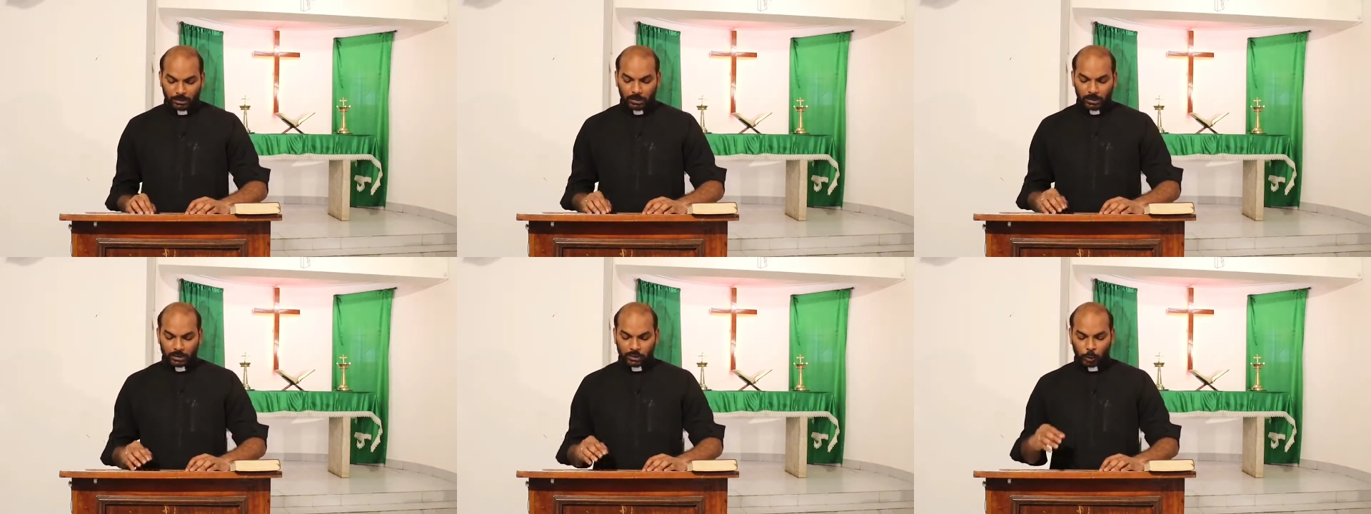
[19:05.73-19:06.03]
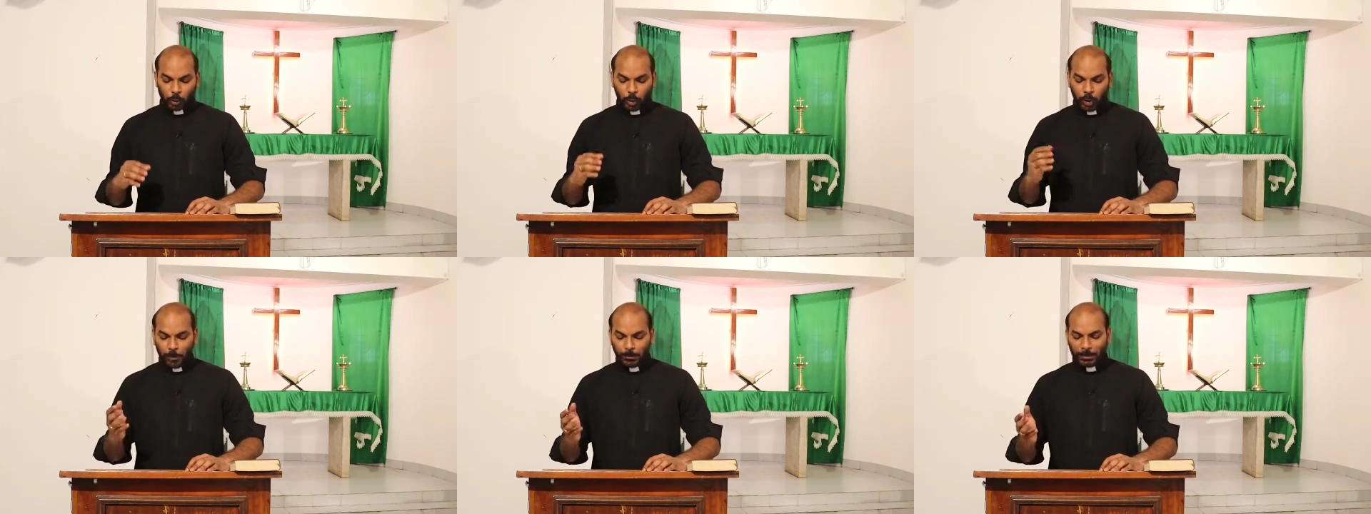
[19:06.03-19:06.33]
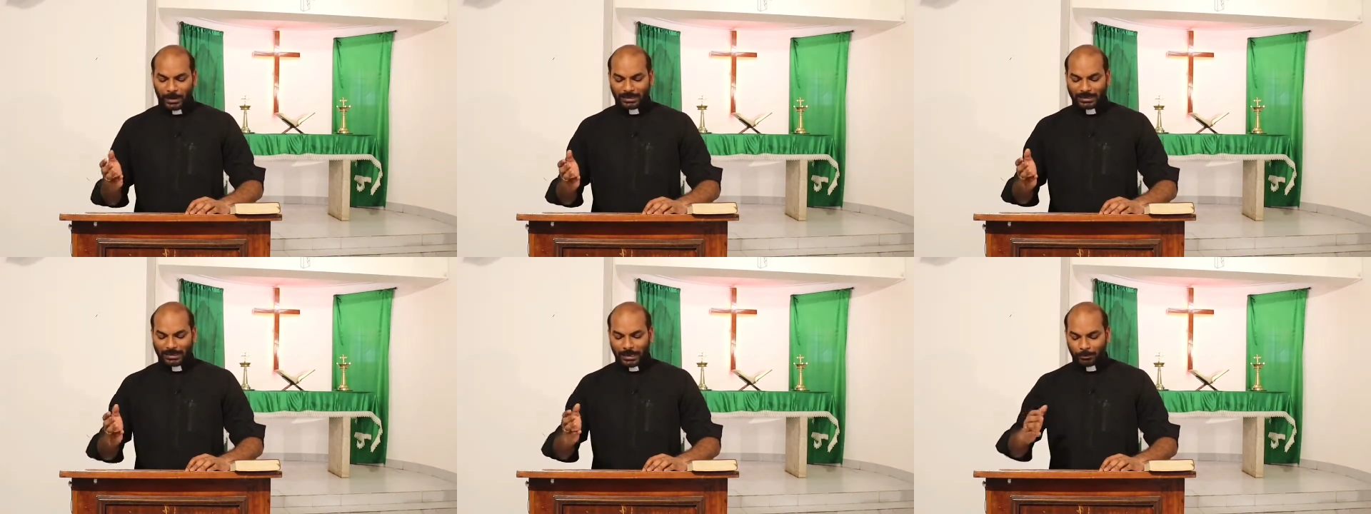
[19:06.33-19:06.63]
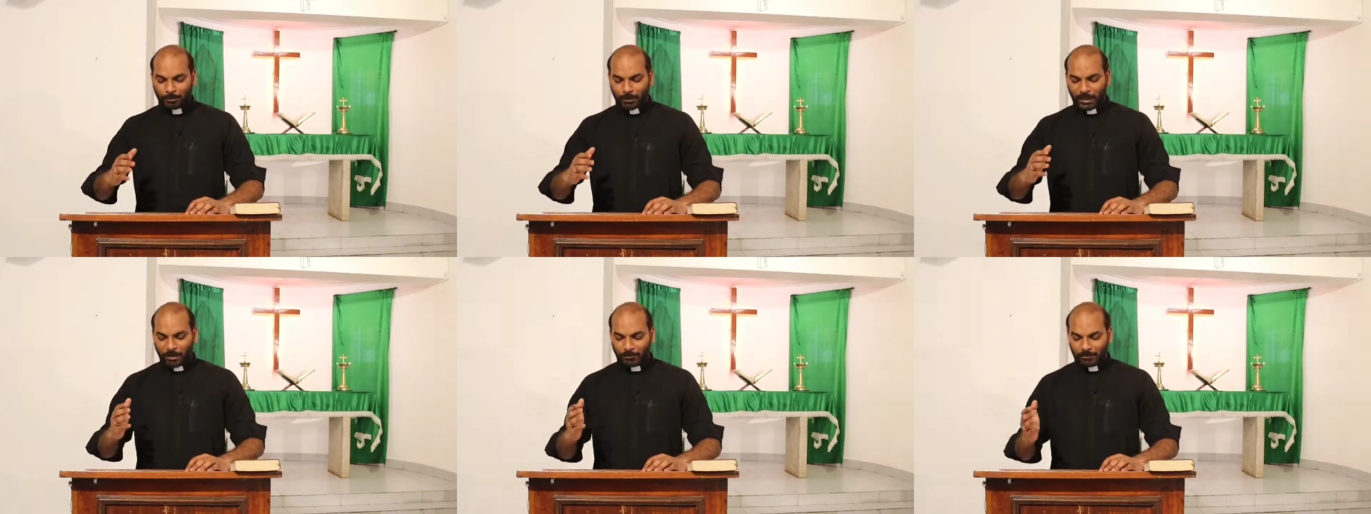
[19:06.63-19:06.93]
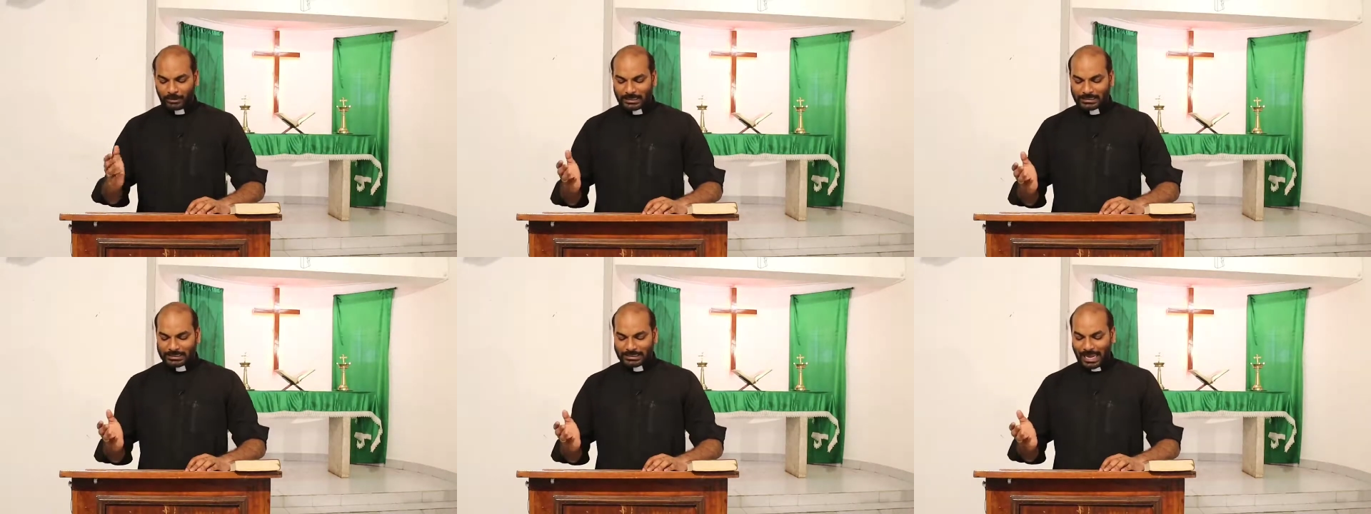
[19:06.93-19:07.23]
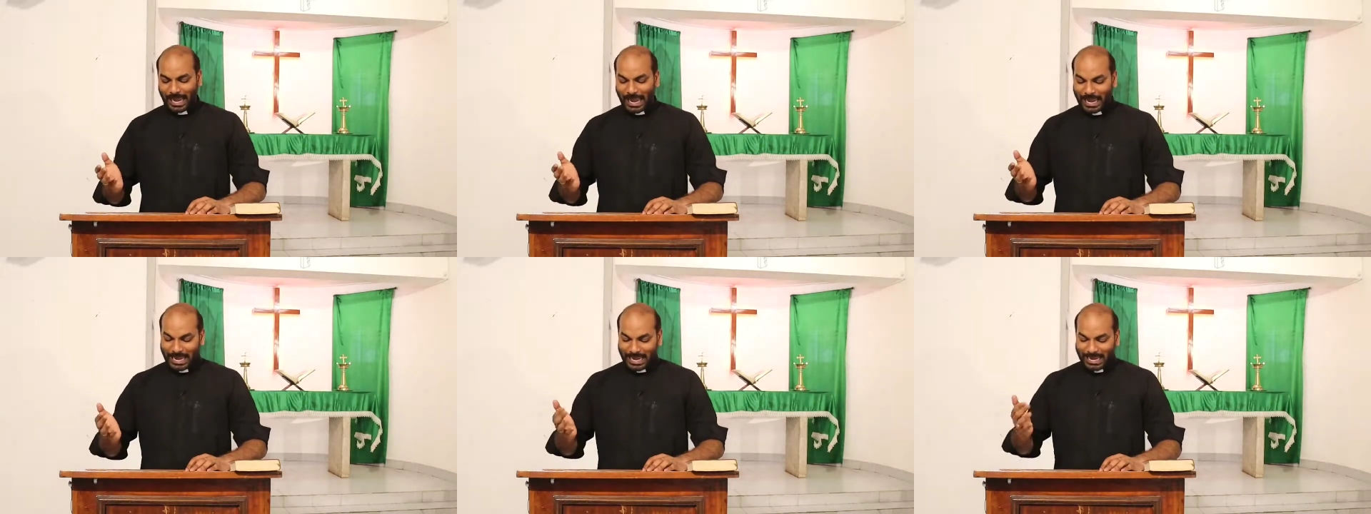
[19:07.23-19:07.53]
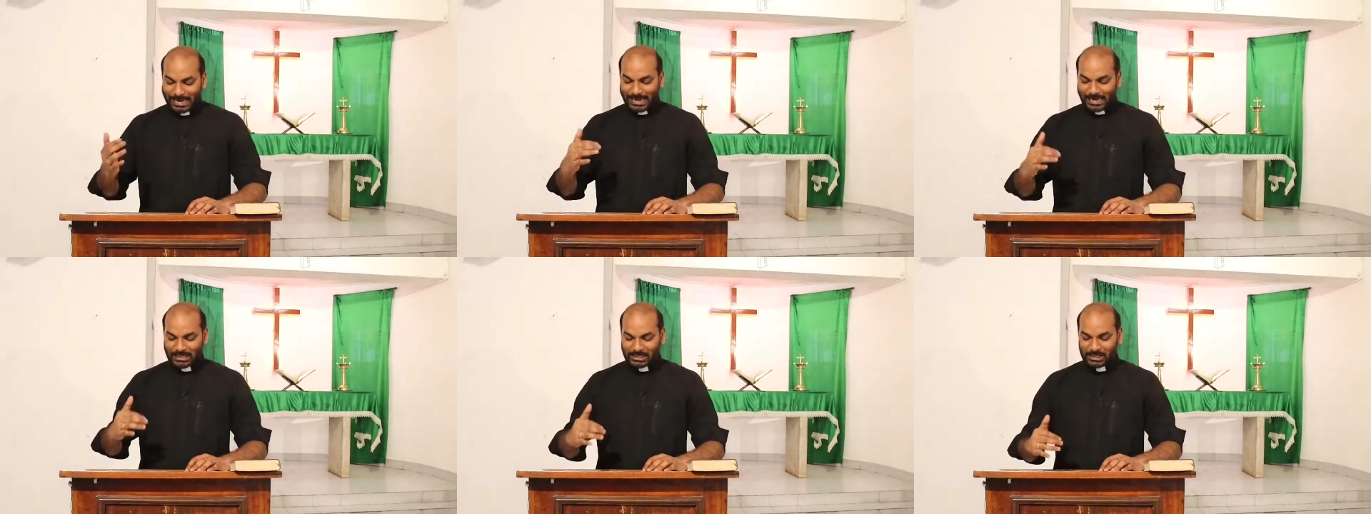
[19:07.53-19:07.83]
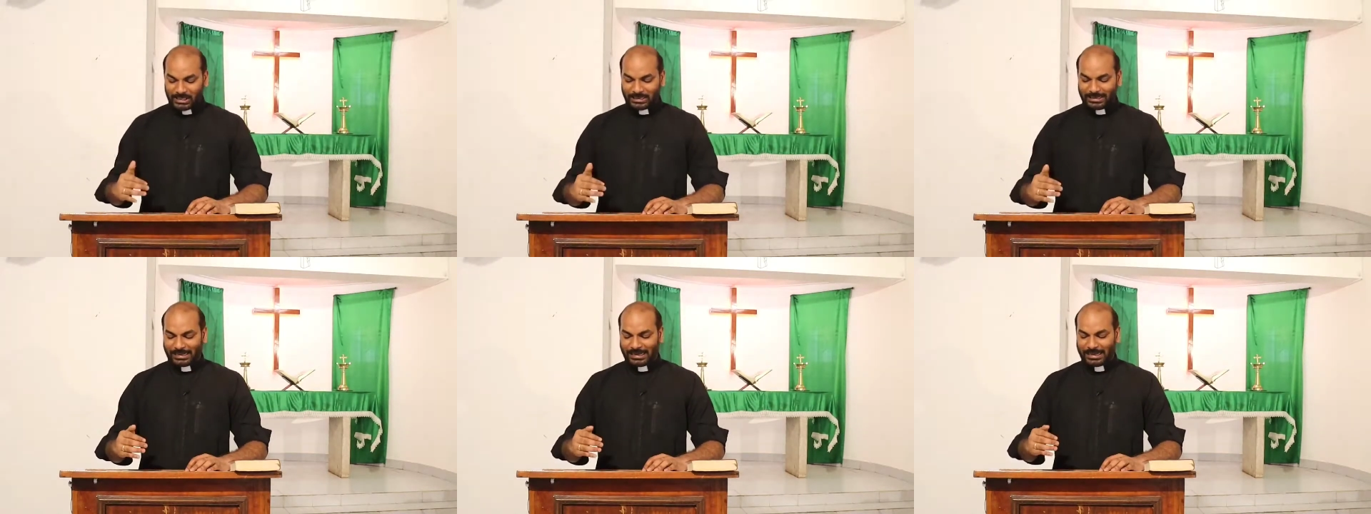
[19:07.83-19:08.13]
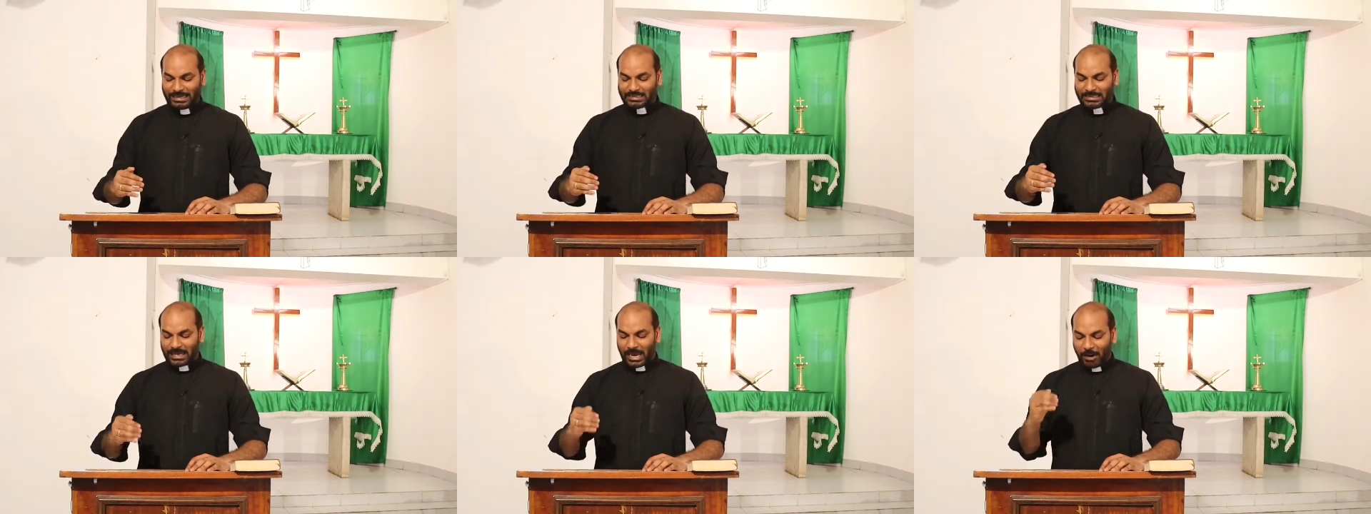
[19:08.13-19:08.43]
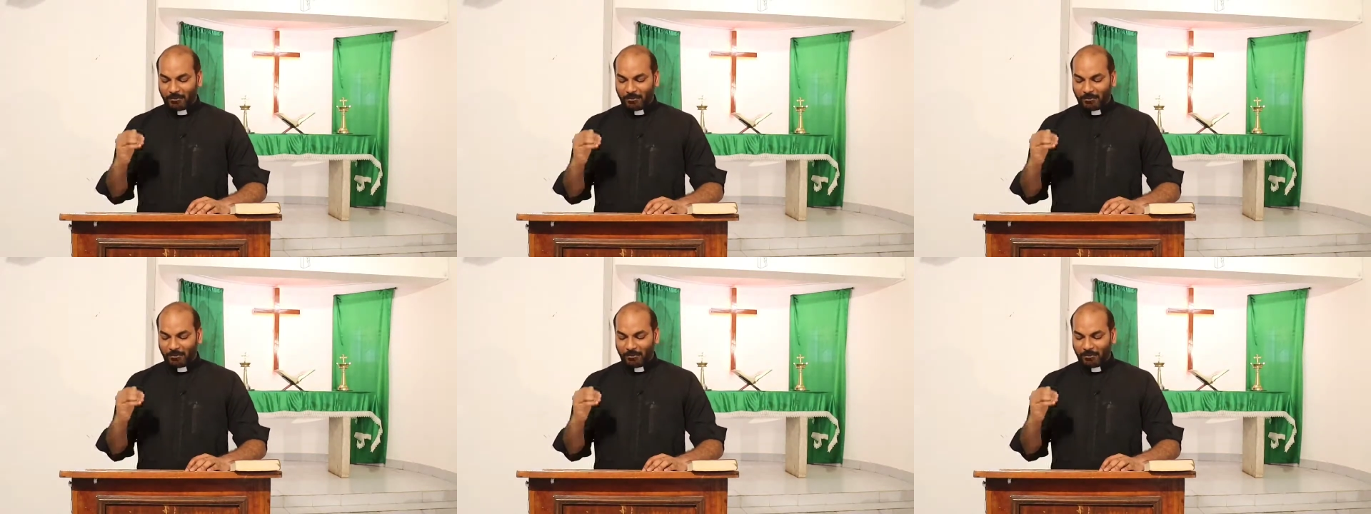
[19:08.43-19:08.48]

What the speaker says: The scope and depth of this alienation is